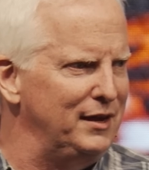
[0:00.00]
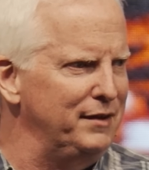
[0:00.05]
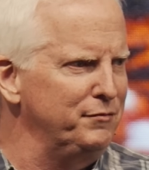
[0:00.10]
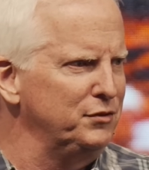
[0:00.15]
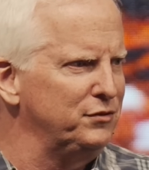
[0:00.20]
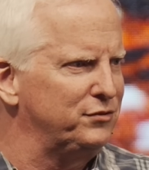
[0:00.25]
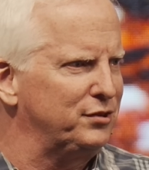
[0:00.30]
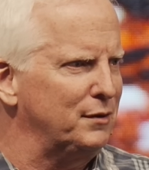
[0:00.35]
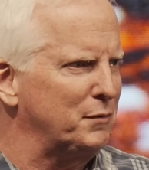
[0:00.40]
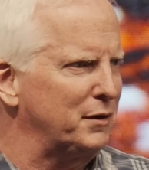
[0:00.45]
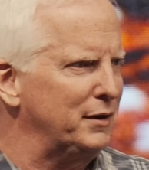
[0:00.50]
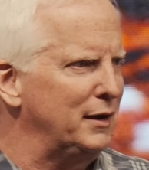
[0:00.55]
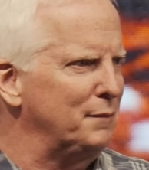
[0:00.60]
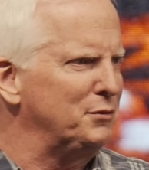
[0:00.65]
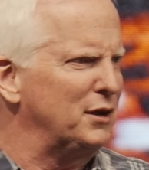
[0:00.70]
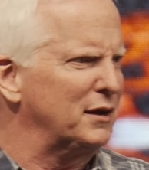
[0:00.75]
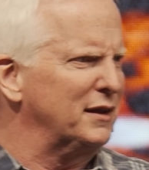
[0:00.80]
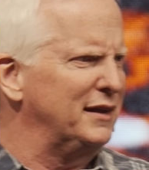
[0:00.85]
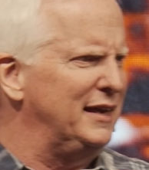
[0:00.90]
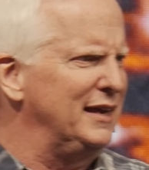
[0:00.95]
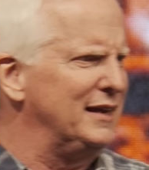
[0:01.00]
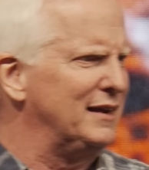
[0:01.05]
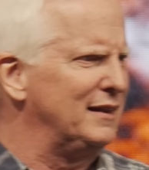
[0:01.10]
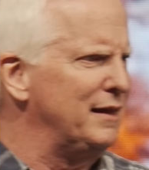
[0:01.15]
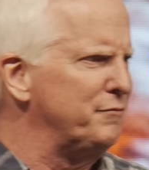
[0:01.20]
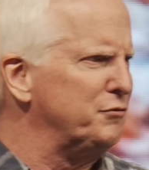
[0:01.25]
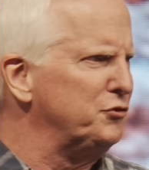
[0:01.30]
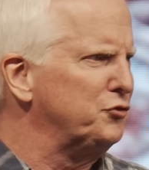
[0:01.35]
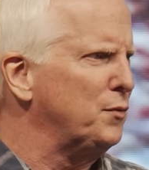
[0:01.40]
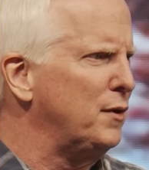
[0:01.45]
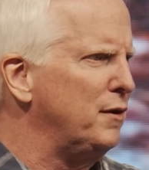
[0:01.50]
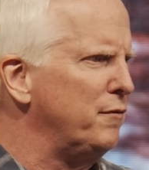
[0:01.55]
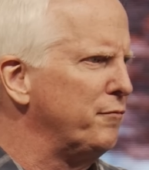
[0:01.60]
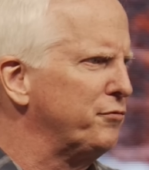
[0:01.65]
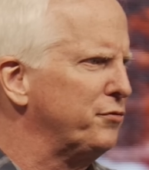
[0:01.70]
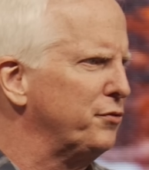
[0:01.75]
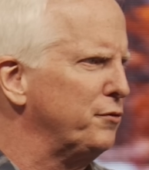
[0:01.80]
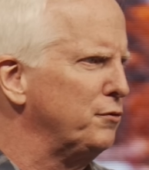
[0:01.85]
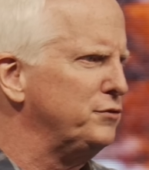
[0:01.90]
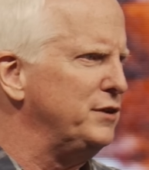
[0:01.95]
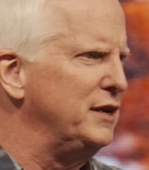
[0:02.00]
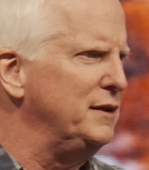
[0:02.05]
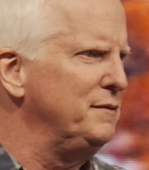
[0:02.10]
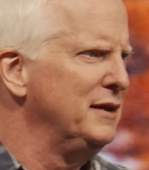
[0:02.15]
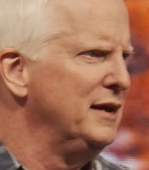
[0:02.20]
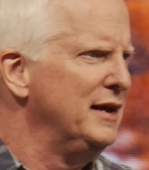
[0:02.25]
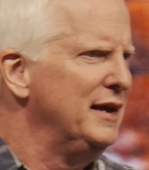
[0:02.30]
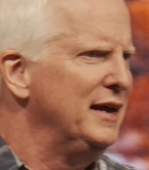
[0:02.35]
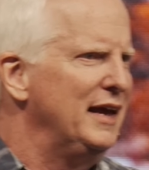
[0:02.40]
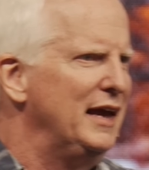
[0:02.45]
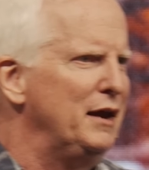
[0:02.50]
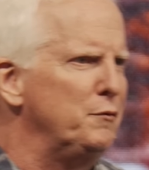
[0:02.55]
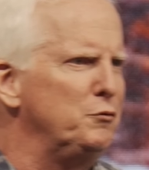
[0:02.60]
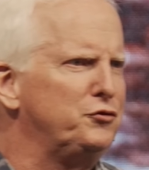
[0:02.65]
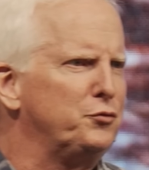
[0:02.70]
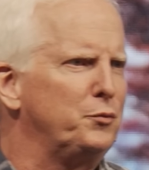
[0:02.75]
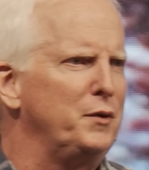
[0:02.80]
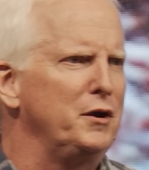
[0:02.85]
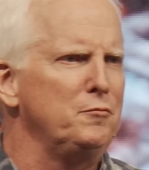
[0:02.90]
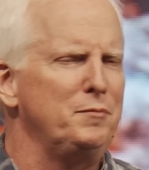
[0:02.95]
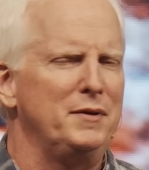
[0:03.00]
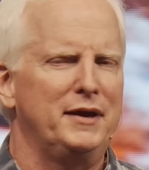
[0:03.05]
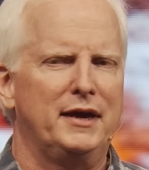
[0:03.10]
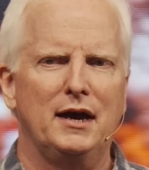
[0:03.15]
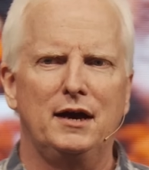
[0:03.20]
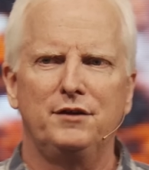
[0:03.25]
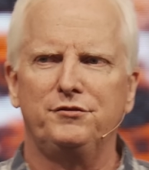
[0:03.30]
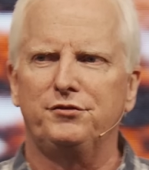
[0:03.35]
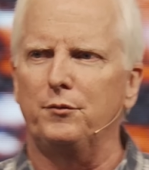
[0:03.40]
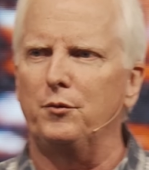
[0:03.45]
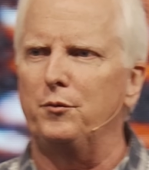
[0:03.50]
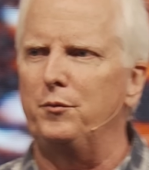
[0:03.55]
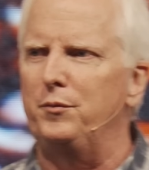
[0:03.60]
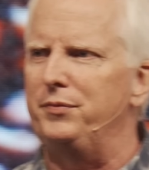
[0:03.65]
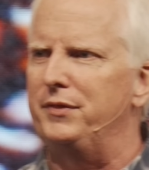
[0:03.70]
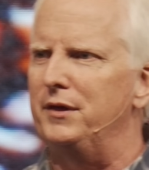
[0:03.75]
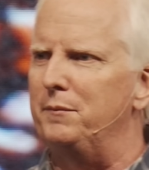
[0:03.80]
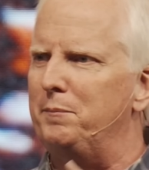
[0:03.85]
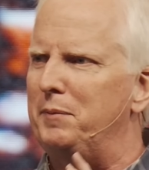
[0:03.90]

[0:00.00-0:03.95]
even somewhere, and I'm talking kid, 11, 12, 13, it was weird because the